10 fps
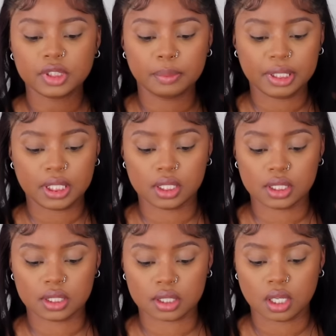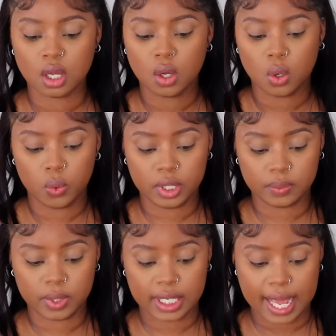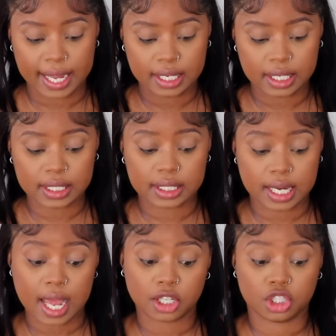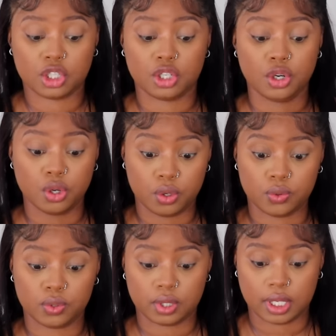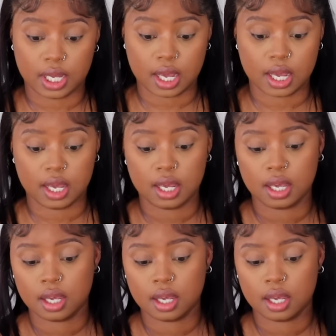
because we would like a snatched nose, okay?